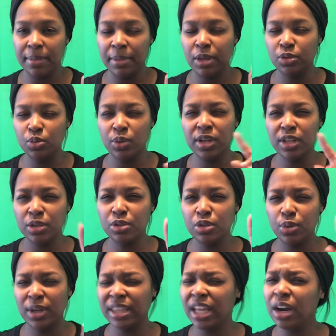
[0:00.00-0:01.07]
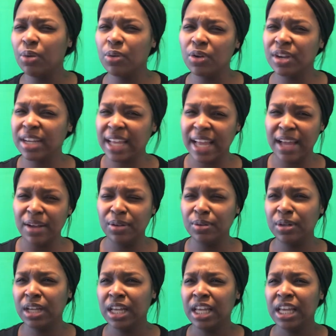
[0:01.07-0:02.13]
It was one of those two. I thought I wrote it down
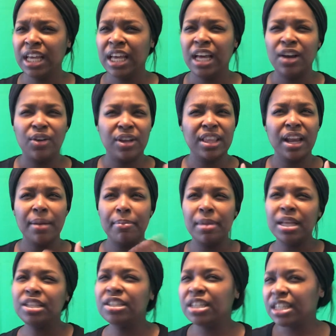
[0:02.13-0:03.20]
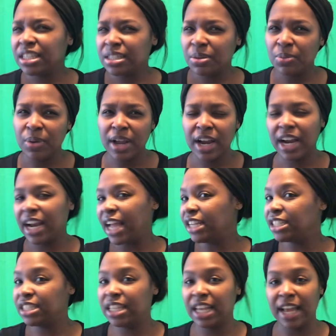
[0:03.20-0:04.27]
or I thought I mentioned it somewhere and I
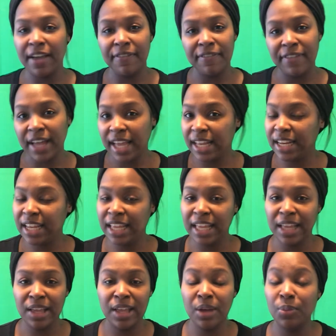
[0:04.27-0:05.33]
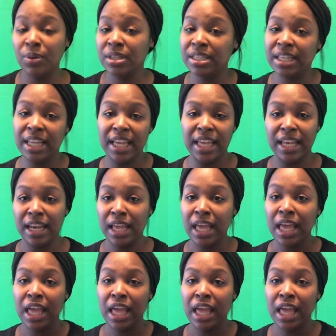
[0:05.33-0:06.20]
just cannot find it. And once again,